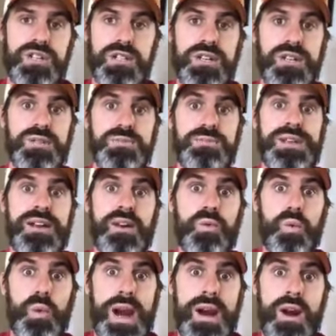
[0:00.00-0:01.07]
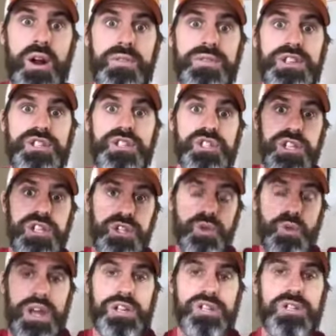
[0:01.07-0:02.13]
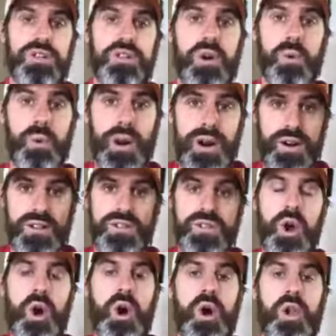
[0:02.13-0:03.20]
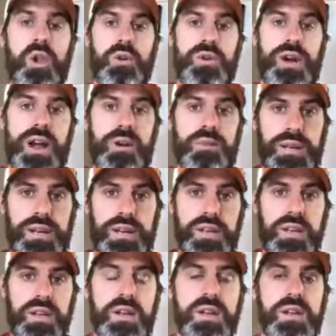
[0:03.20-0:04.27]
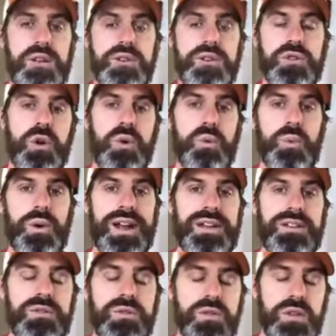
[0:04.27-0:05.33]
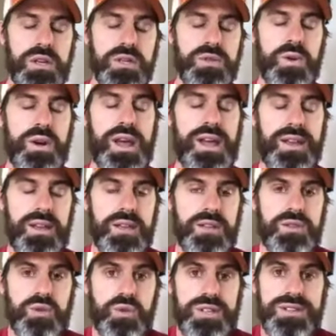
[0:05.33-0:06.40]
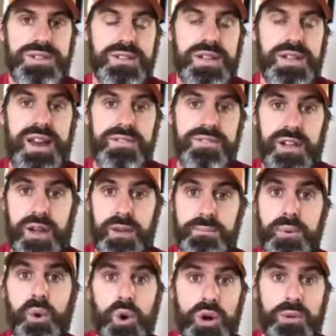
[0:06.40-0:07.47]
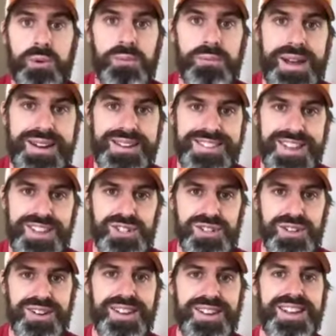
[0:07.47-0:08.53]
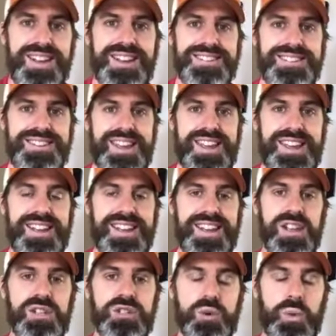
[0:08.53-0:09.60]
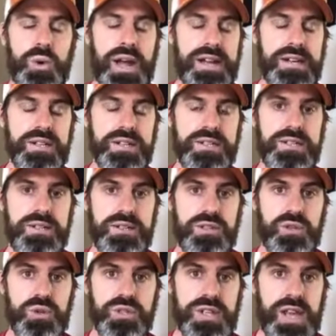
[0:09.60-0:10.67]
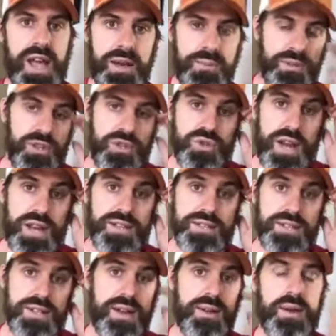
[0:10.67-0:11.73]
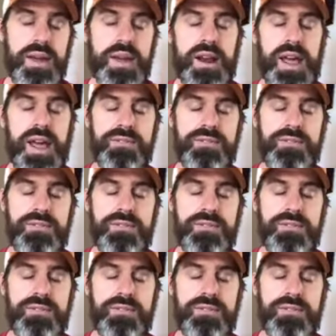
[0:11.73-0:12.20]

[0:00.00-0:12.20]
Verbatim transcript: is being aware of the situational awareness all around me. So when I do this, and so this is kind of like a portable meditation state. So when I just, so say I'm distressed and I have a